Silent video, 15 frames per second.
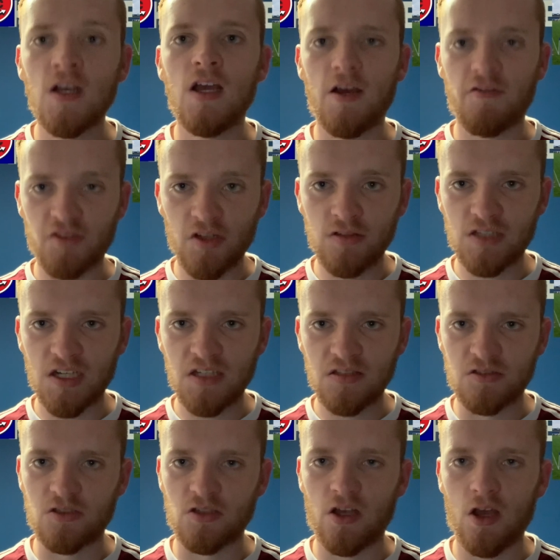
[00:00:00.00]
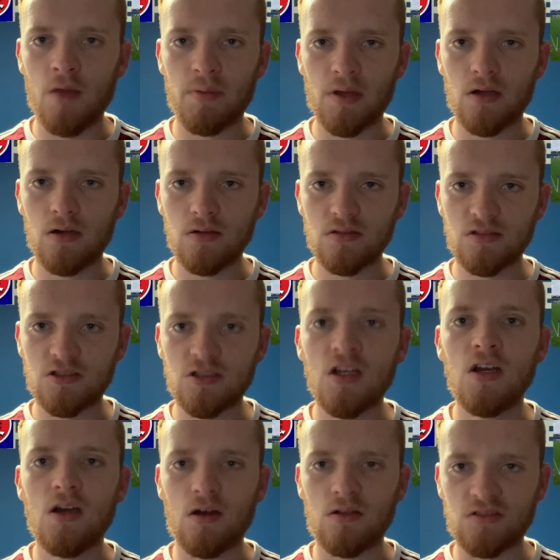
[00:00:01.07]
a few days ago because
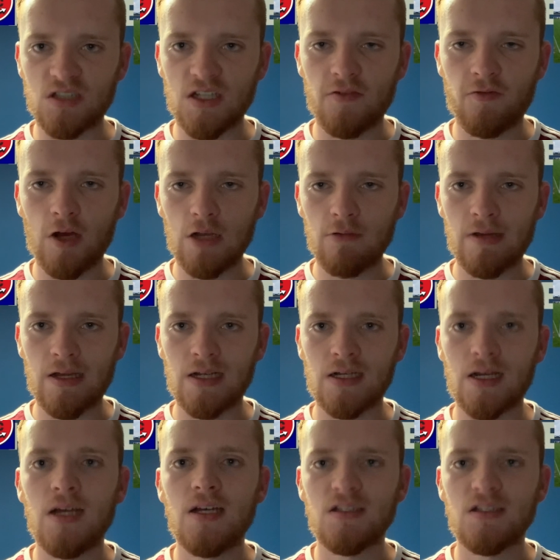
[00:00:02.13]
on the following